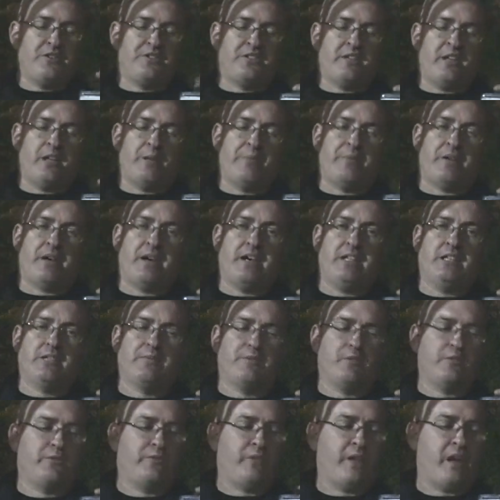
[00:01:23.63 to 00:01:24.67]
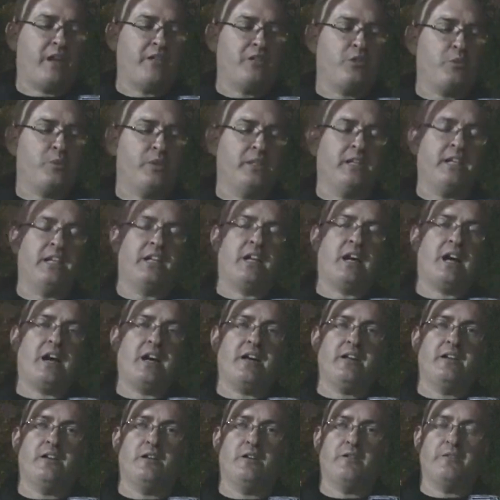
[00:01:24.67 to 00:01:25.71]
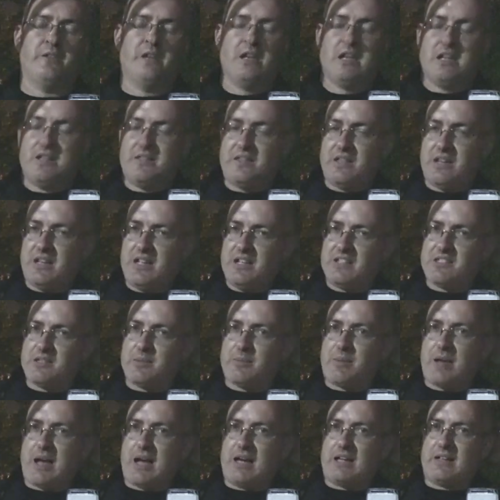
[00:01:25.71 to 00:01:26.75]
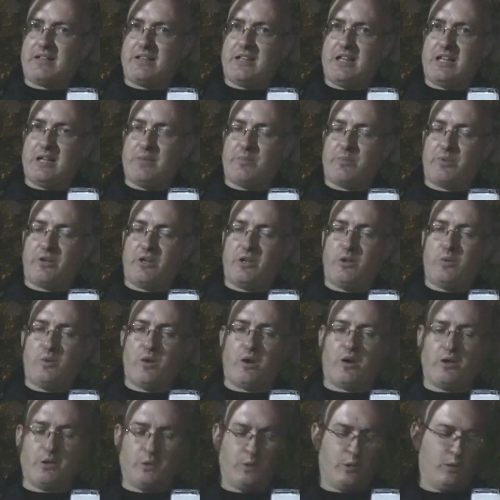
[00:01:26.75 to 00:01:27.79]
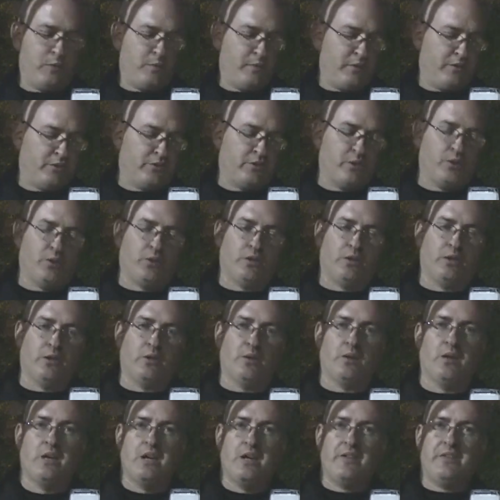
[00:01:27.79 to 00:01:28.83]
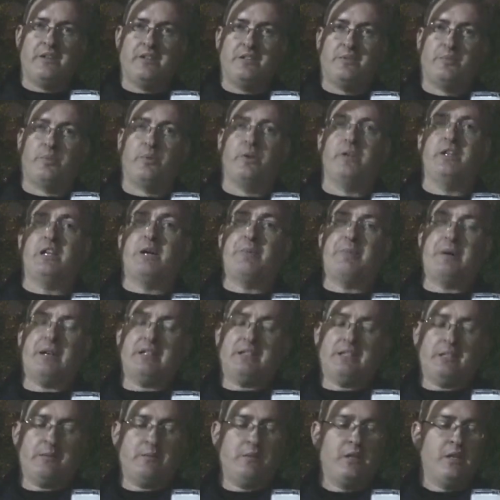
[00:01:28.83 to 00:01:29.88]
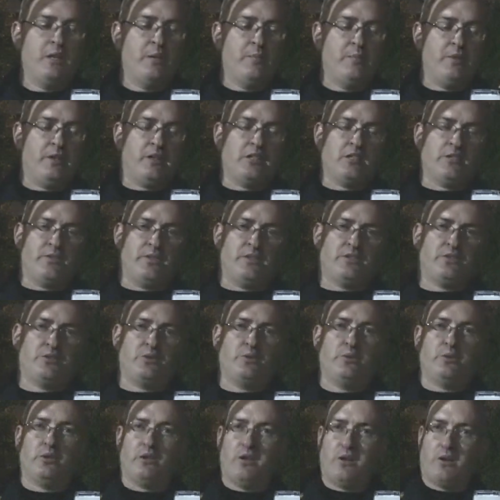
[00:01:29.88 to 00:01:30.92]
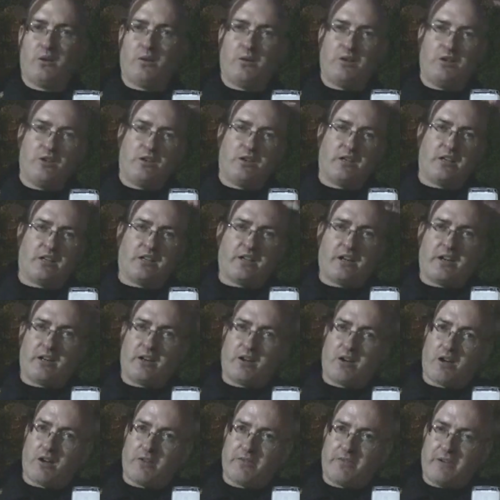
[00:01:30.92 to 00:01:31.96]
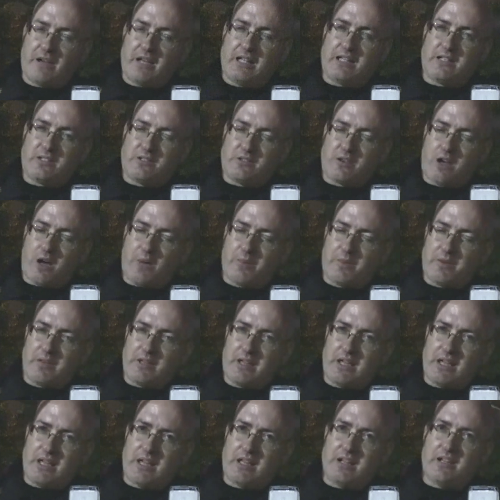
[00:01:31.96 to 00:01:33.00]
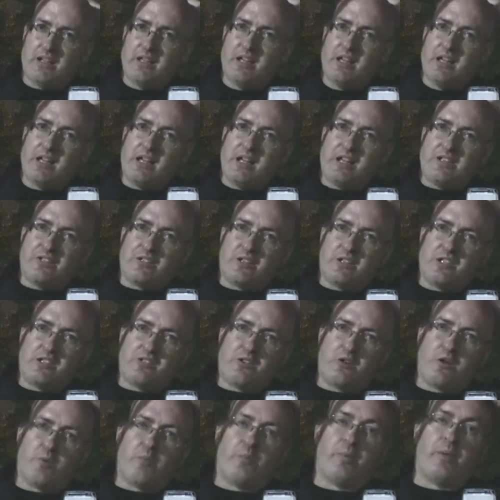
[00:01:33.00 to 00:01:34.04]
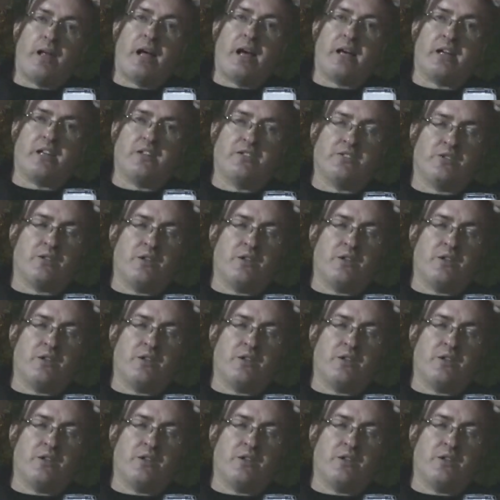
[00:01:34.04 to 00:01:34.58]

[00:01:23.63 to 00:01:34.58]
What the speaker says: when you're setting up the height of your flash, you want to get it high enough that it hits the back of the head pretty well. You don't want it to be so low that it's pointing up at them, because if it's too low, you're going to cut off at the top of the head and it's going to just go to black.